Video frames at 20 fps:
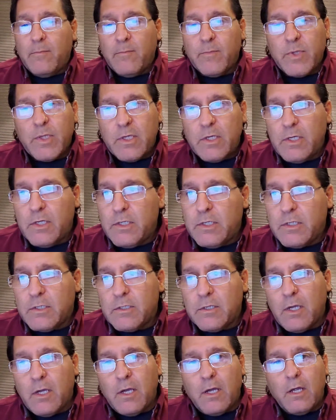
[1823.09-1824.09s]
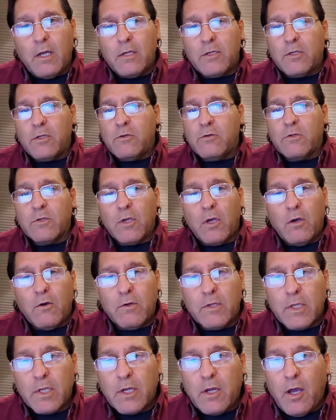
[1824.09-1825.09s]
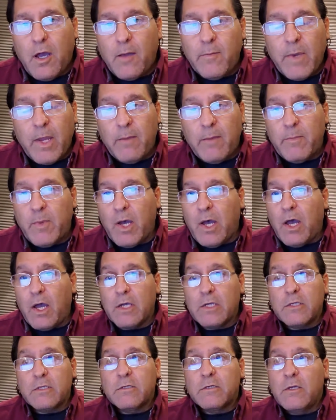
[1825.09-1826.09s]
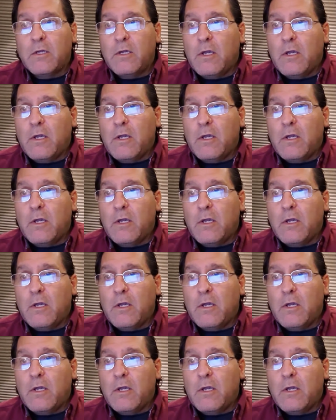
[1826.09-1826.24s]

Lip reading: Please do so in the comment box.